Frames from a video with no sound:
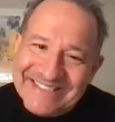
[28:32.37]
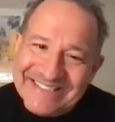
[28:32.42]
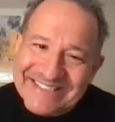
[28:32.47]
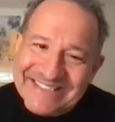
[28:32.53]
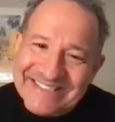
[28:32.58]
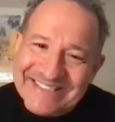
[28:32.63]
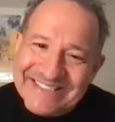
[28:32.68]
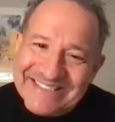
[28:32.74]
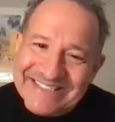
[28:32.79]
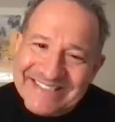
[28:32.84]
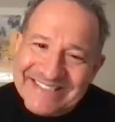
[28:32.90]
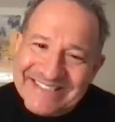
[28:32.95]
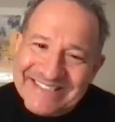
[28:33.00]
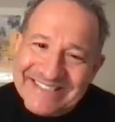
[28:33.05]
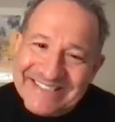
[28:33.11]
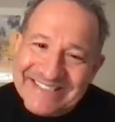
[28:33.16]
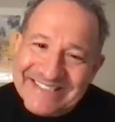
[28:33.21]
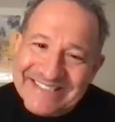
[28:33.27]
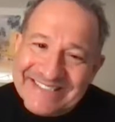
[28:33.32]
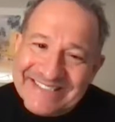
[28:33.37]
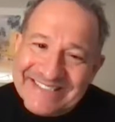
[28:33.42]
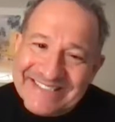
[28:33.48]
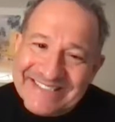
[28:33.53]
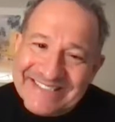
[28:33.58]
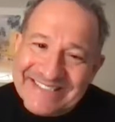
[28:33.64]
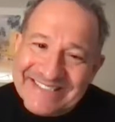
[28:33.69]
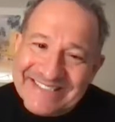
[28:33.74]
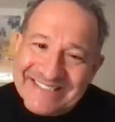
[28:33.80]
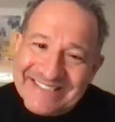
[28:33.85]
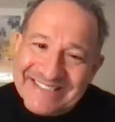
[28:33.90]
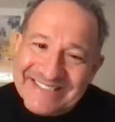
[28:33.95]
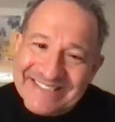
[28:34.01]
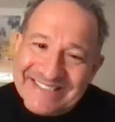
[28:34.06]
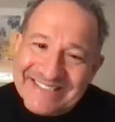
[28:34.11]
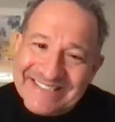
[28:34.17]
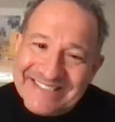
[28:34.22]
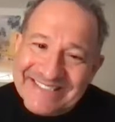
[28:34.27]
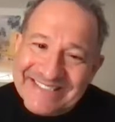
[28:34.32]

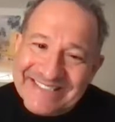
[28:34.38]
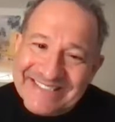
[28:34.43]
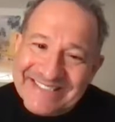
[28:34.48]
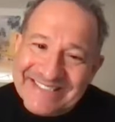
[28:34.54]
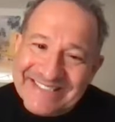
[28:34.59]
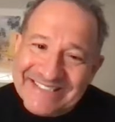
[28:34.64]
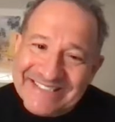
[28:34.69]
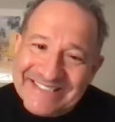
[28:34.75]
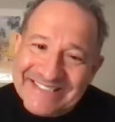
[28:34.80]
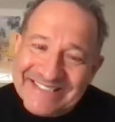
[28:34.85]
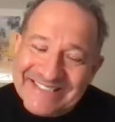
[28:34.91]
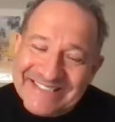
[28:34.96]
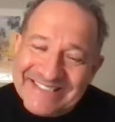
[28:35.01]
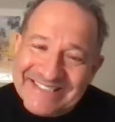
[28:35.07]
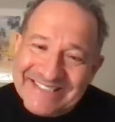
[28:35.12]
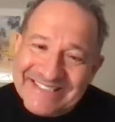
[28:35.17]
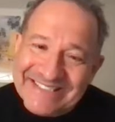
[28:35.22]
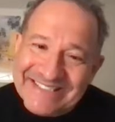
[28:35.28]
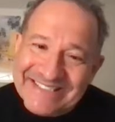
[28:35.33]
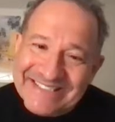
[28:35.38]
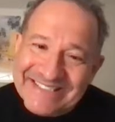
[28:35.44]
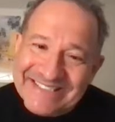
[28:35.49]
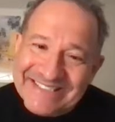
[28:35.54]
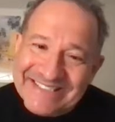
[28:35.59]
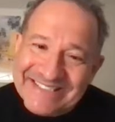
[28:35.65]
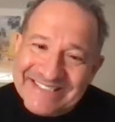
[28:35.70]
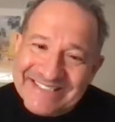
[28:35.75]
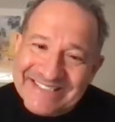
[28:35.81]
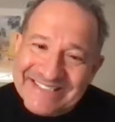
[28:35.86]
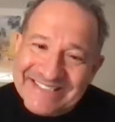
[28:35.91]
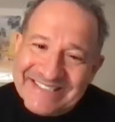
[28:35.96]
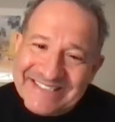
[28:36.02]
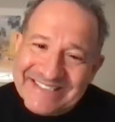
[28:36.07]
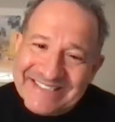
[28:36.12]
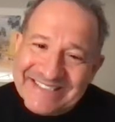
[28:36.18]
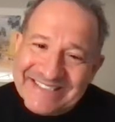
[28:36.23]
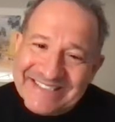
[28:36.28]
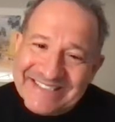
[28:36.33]

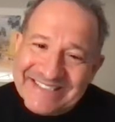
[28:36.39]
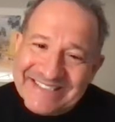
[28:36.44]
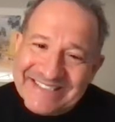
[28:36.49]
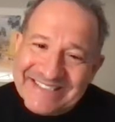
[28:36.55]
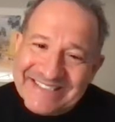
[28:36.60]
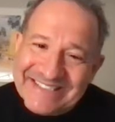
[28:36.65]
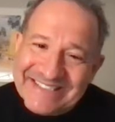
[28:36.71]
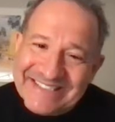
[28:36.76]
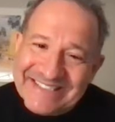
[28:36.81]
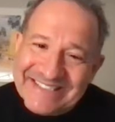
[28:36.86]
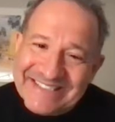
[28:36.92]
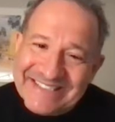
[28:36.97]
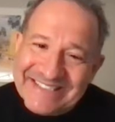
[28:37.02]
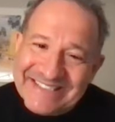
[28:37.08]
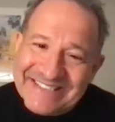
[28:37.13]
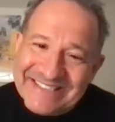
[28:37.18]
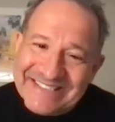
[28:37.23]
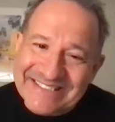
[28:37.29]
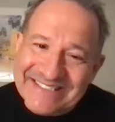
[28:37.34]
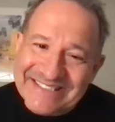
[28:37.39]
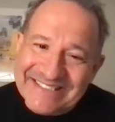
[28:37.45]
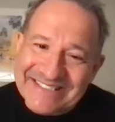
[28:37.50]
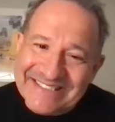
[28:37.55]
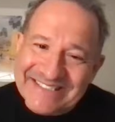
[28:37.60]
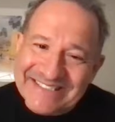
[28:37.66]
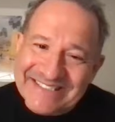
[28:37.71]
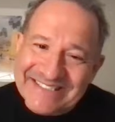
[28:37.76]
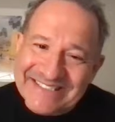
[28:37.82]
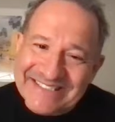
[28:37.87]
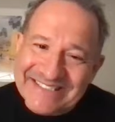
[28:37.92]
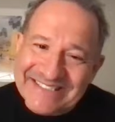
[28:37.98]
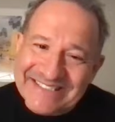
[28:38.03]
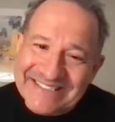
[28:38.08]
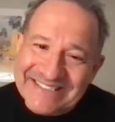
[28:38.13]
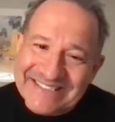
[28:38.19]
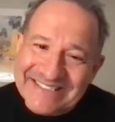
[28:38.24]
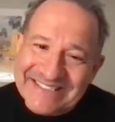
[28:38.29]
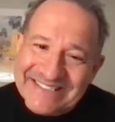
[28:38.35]

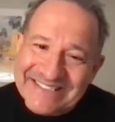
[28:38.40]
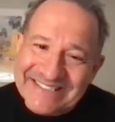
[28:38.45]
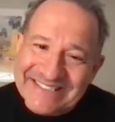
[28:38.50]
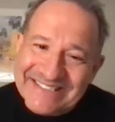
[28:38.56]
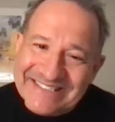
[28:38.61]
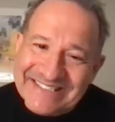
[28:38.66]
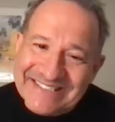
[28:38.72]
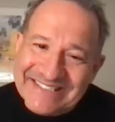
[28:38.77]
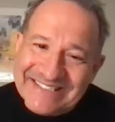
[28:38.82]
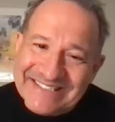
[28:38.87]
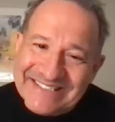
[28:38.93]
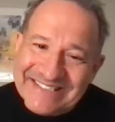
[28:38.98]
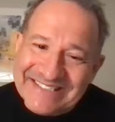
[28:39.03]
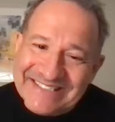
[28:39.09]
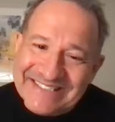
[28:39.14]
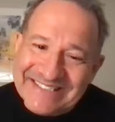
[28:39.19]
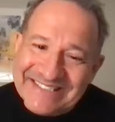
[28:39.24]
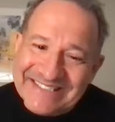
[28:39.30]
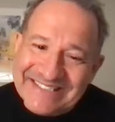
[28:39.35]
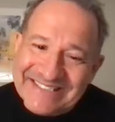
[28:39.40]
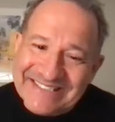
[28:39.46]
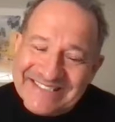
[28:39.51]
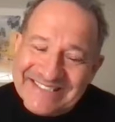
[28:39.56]
No words are spoken by the person on screen.